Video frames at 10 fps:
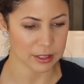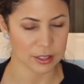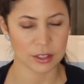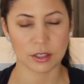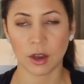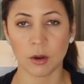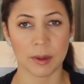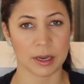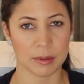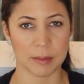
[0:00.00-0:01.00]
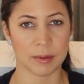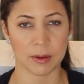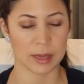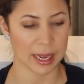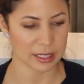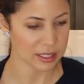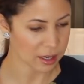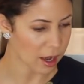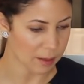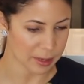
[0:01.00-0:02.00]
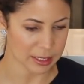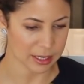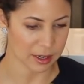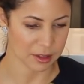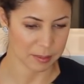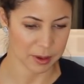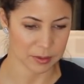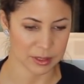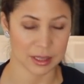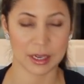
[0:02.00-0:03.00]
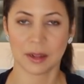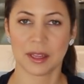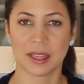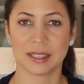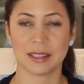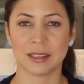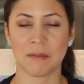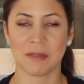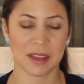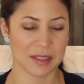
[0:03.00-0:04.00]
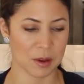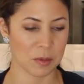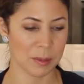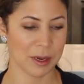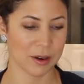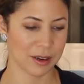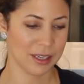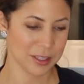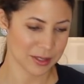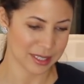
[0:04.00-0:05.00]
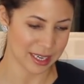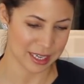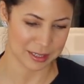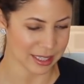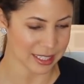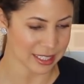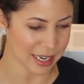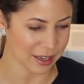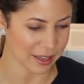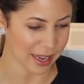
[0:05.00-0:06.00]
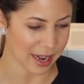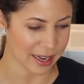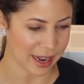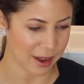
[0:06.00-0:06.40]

and so many people liked and commented on the post. Clearly this is something that women are interested in. Let's take a look at it